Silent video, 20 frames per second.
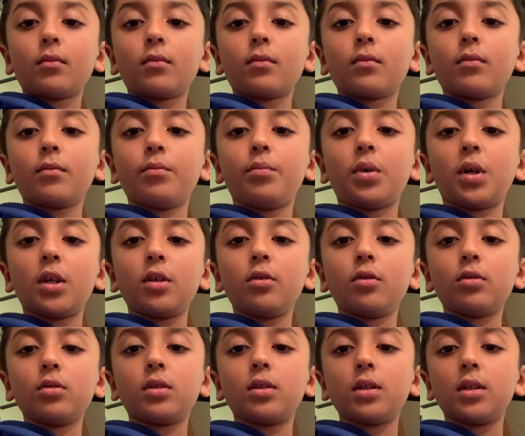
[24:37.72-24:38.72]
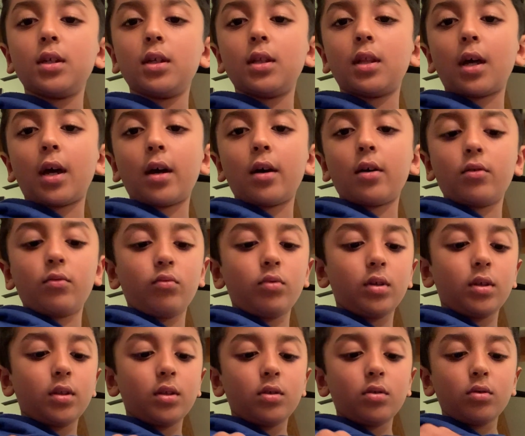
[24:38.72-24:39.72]
But you'll see that
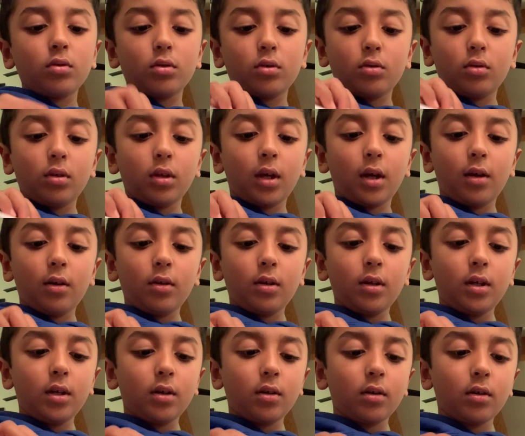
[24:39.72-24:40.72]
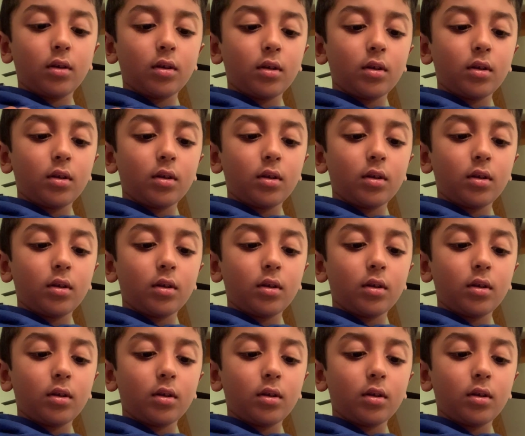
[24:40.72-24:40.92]
there's no layer here.